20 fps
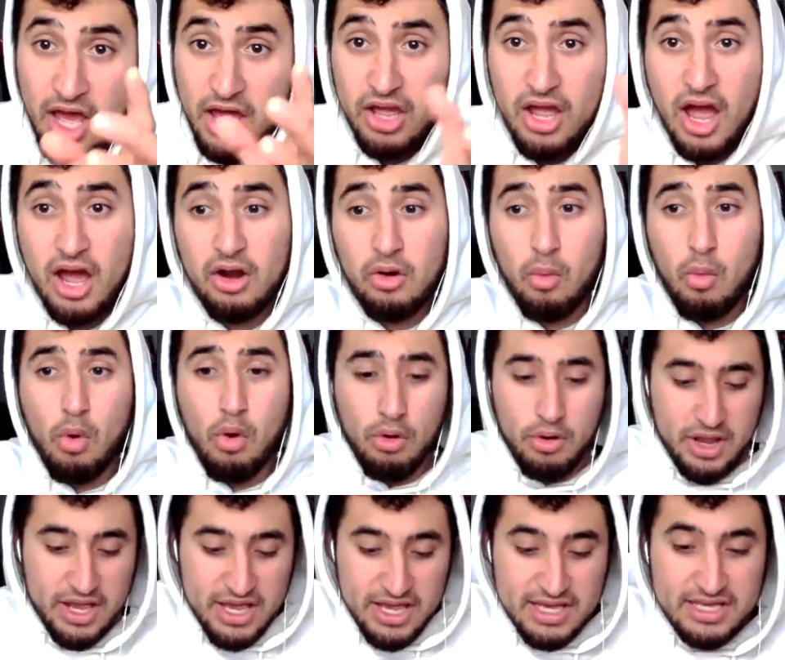God of
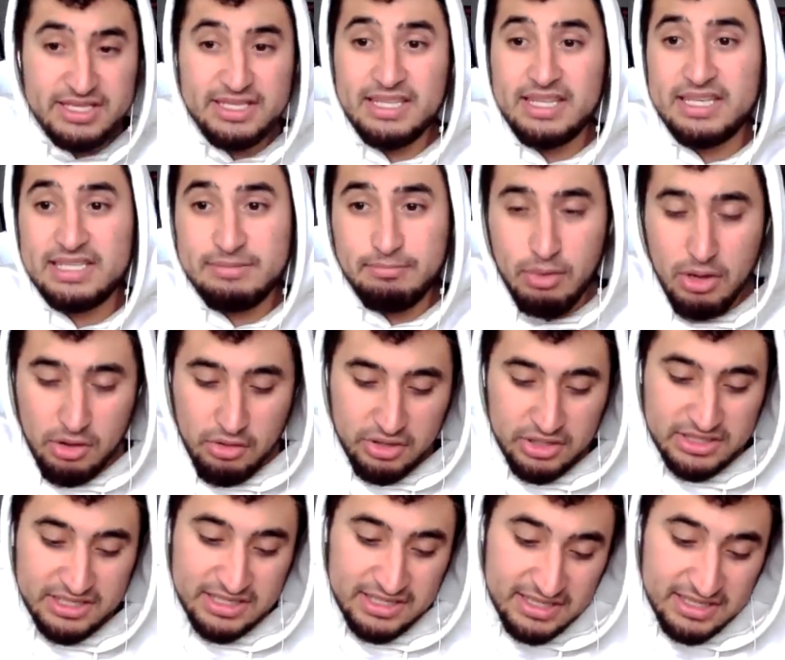War is an experience that's